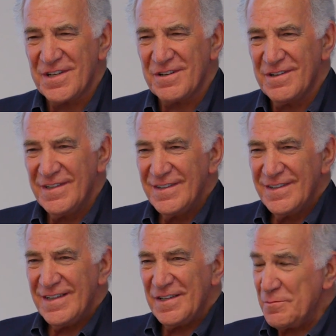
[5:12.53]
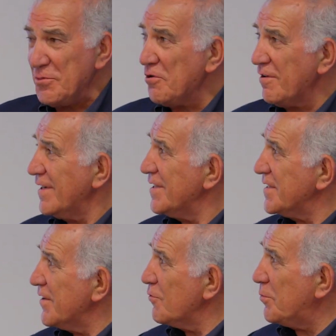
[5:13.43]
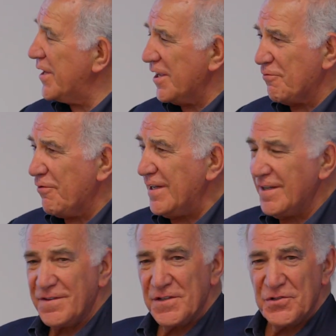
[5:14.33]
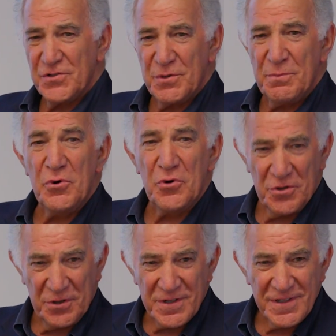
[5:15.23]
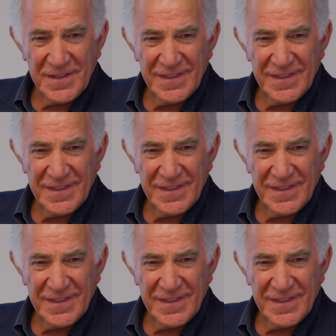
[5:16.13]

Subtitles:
So the miracle is everybody agreed that this is important.